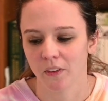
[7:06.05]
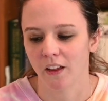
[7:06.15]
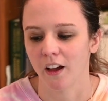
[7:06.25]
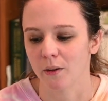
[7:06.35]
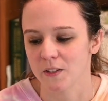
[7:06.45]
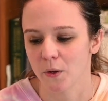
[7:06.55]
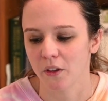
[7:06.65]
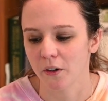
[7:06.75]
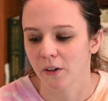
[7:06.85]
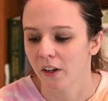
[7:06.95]

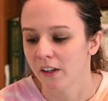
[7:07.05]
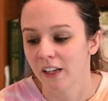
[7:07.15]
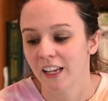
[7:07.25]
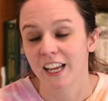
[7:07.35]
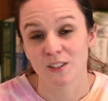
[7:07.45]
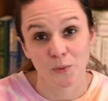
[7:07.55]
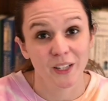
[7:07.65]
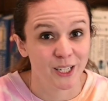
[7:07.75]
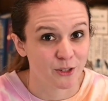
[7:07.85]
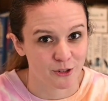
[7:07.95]
It's
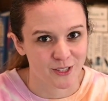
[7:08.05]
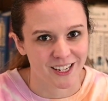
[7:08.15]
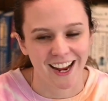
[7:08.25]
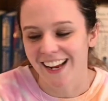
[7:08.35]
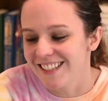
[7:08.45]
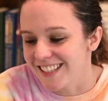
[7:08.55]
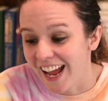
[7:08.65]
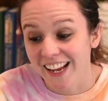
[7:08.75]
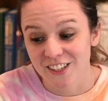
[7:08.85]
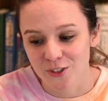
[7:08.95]
really interesting.
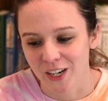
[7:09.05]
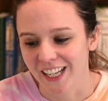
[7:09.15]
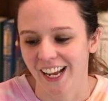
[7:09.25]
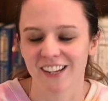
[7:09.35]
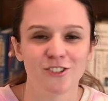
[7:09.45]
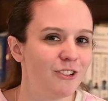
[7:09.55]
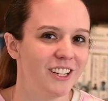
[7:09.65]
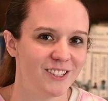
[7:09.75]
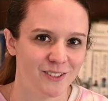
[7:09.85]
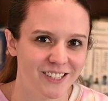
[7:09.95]
I enjoyed it. I enjoyed
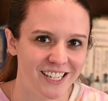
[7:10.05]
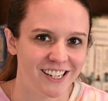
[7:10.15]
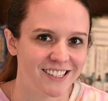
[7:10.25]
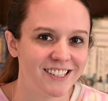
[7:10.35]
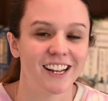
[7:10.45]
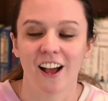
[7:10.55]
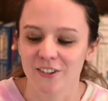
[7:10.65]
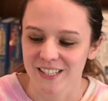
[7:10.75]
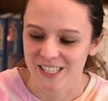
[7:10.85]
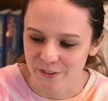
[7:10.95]
its uniqueness and how
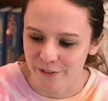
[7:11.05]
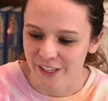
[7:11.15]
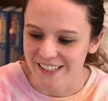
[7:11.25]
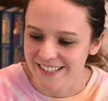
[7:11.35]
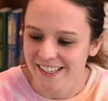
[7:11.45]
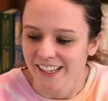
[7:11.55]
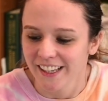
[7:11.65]
it's different.